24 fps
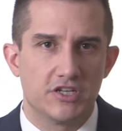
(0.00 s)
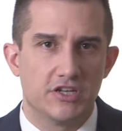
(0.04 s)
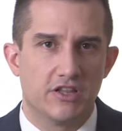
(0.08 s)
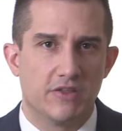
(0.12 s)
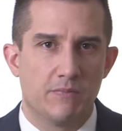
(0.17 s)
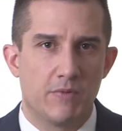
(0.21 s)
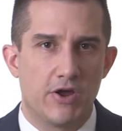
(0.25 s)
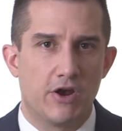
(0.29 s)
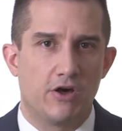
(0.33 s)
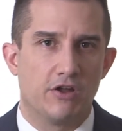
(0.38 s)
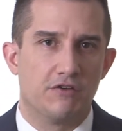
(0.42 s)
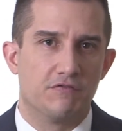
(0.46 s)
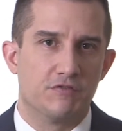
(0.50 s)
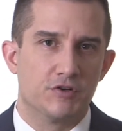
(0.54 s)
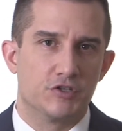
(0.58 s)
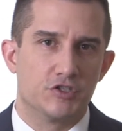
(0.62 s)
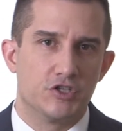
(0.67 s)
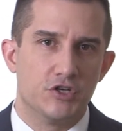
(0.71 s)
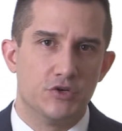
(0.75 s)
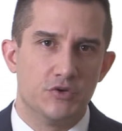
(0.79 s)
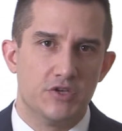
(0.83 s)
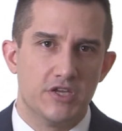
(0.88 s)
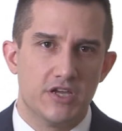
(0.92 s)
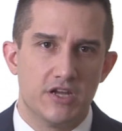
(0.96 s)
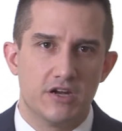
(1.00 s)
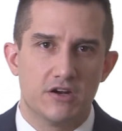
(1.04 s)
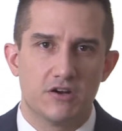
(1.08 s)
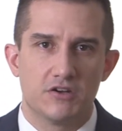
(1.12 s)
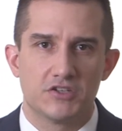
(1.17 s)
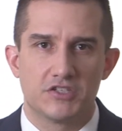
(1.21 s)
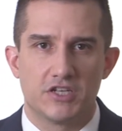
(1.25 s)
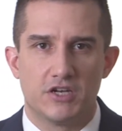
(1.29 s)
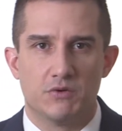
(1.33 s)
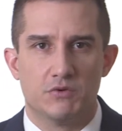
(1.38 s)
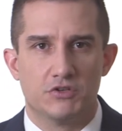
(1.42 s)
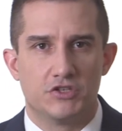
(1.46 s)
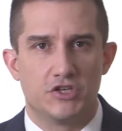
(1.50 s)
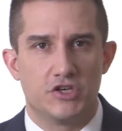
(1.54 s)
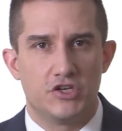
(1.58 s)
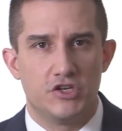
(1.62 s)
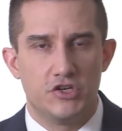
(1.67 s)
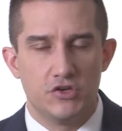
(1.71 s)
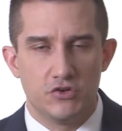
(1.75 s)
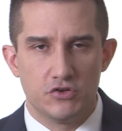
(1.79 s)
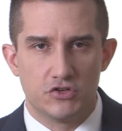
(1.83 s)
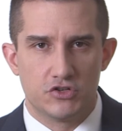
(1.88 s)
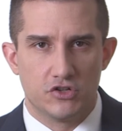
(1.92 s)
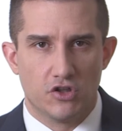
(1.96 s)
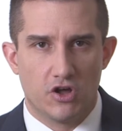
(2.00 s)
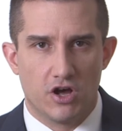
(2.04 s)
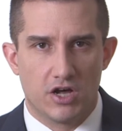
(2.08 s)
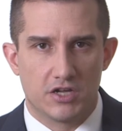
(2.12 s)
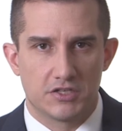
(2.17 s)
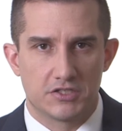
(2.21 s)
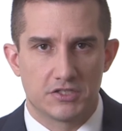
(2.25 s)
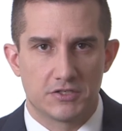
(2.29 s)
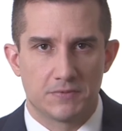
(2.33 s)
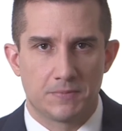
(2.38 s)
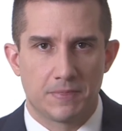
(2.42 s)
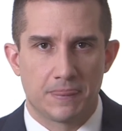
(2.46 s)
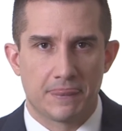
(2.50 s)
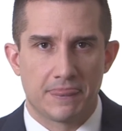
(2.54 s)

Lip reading: It went on for 2 years and it was a huge loss.